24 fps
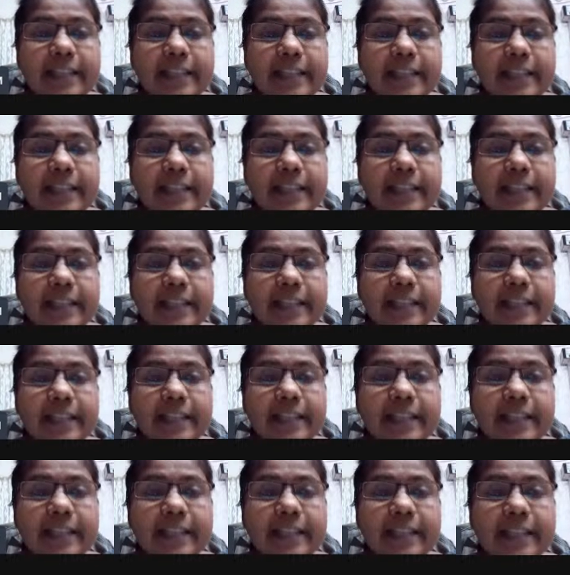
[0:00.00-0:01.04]
So reason
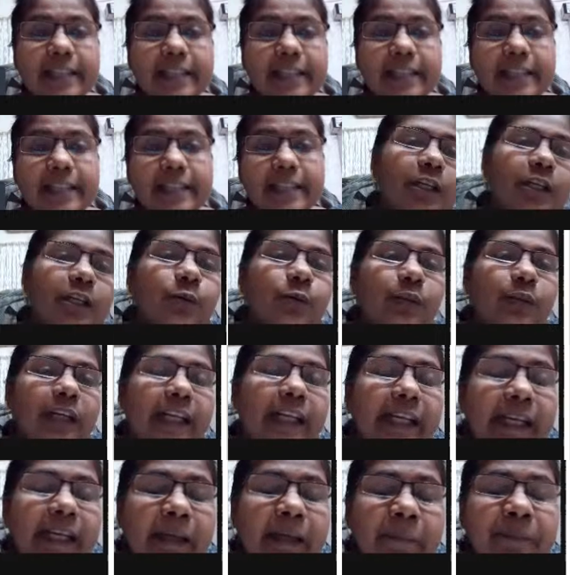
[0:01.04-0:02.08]
is
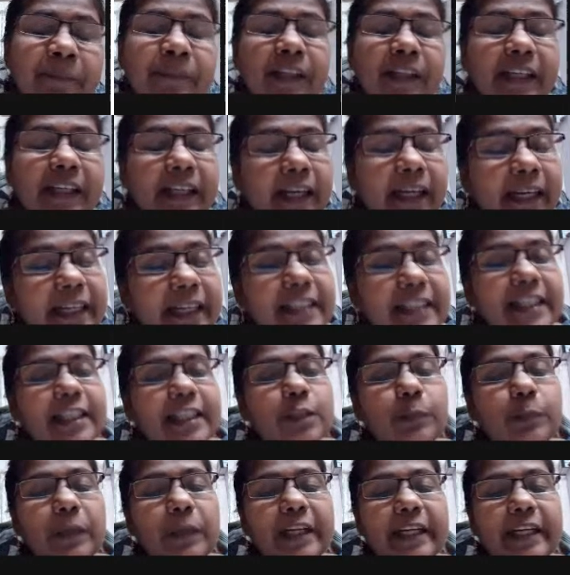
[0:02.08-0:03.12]
absolutely correct
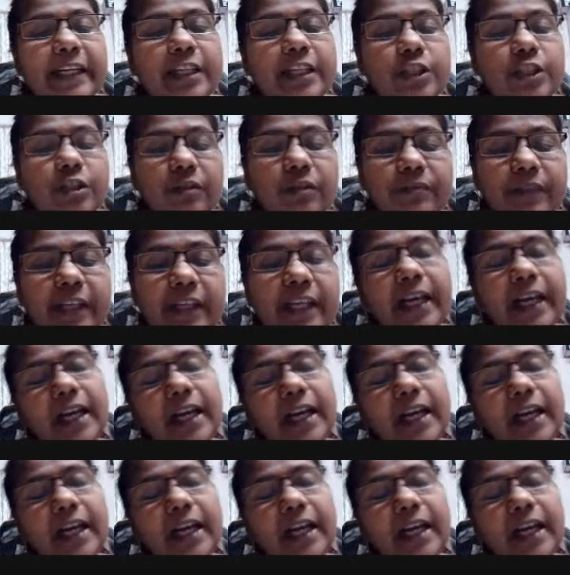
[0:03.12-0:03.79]
explanation of the